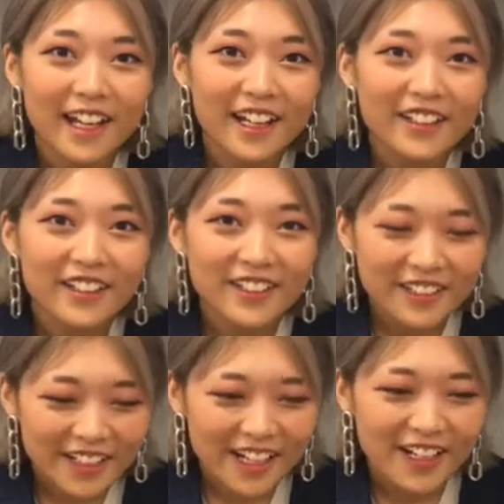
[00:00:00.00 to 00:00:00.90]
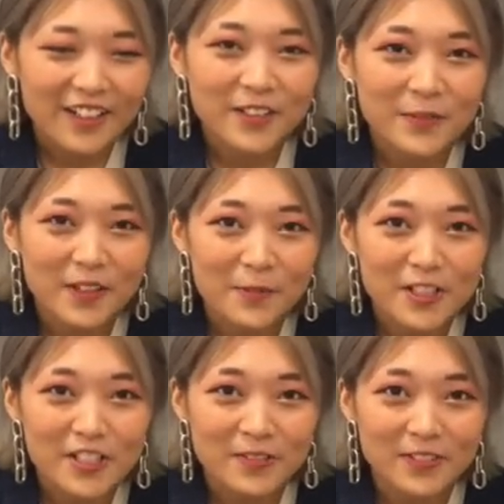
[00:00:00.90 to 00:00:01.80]
Hello, a
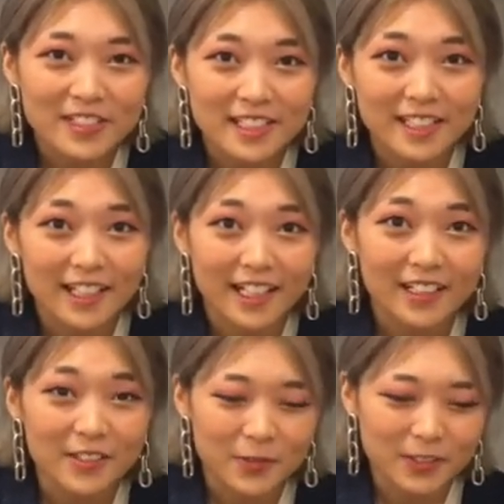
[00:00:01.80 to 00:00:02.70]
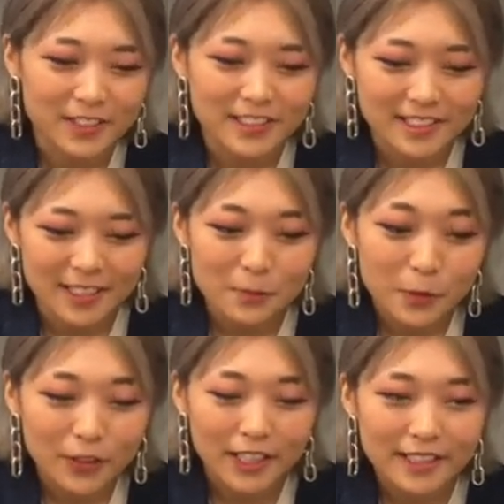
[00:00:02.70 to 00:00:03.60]
bunch of you said that you wanted to see
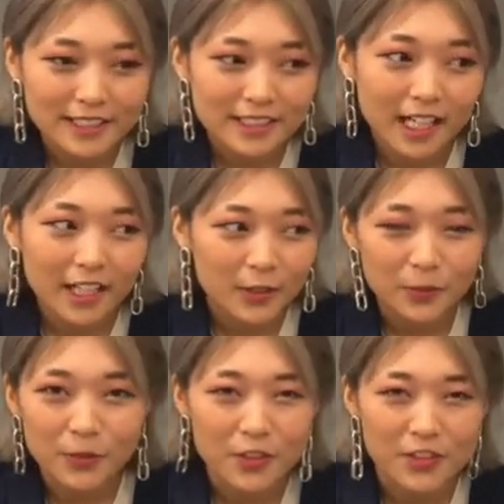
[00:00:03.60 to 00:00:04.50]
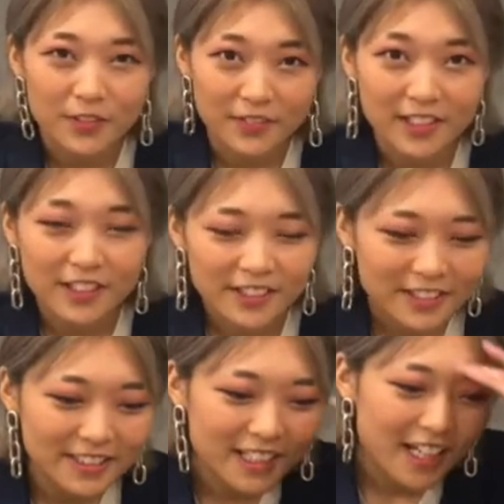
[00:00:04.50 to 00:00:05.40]
more like style wardrobe
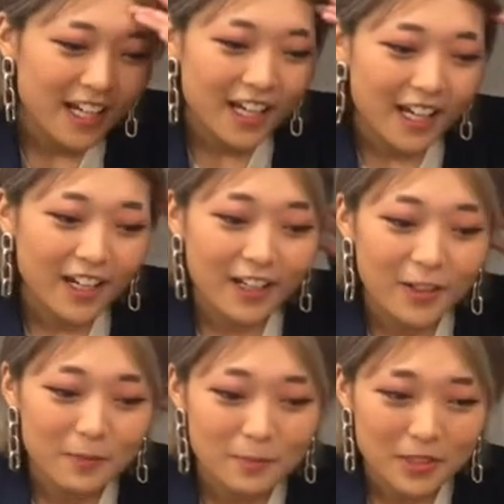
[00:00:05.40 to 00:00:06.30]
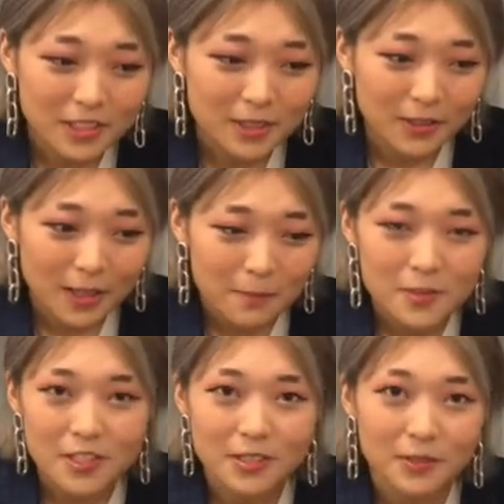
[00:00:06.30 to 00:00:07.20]
videos. So
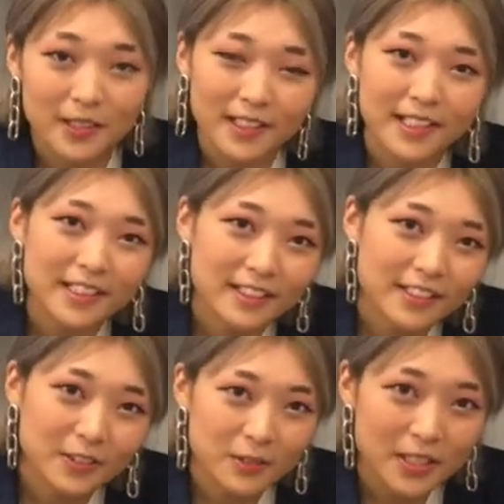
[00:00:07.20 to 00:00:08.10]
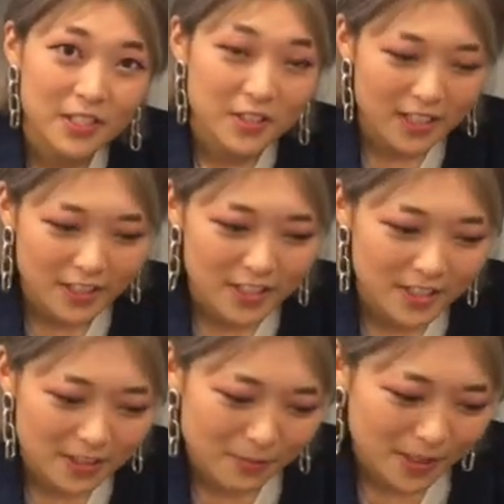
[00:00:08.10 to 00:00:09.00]
I'm just doing like a little
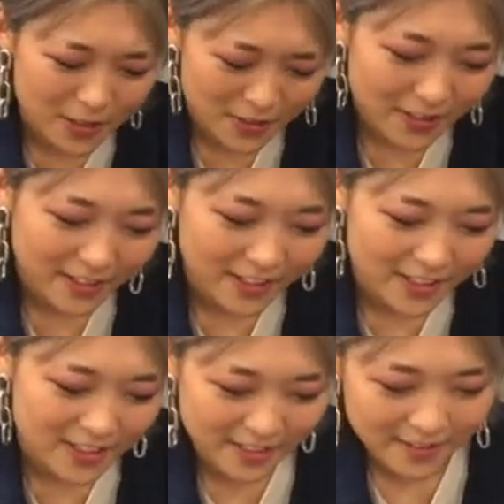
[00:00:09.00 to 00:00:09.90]
introduction to my shoe collection.